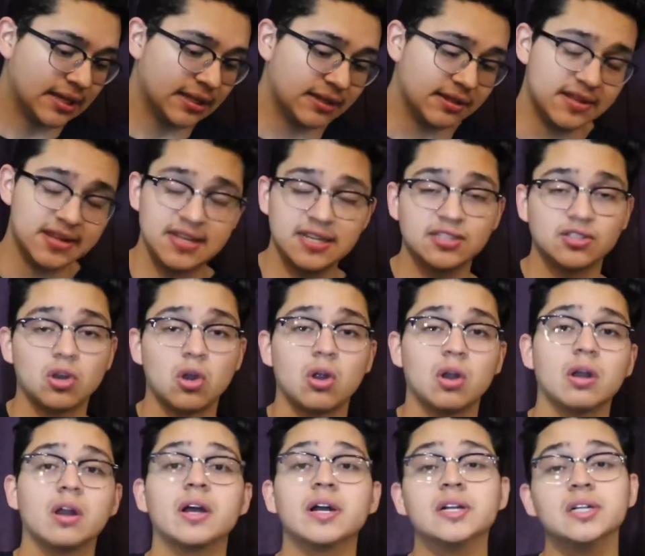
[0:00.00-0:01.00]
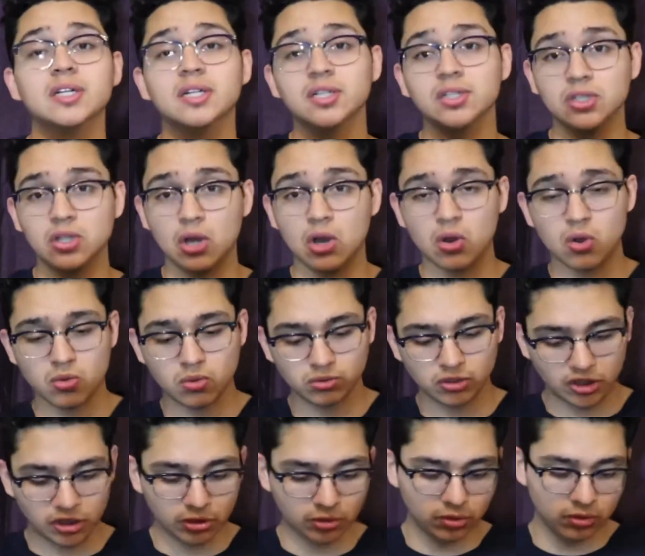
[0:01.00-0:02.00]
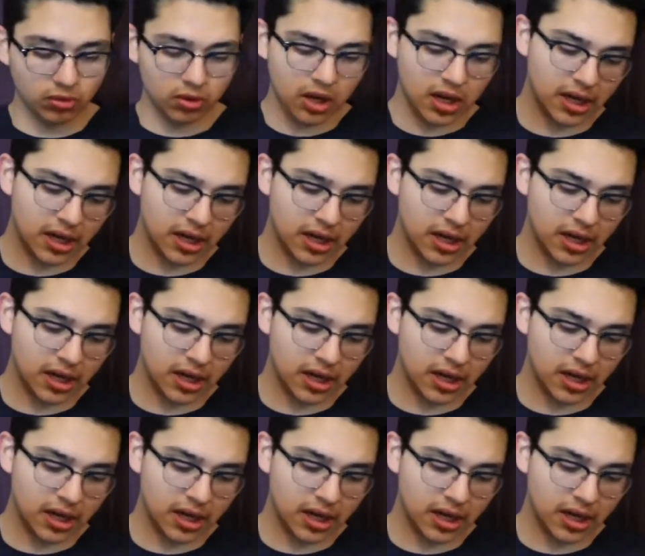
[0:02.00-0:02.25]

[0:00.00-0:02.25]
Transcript: these are a good go-to.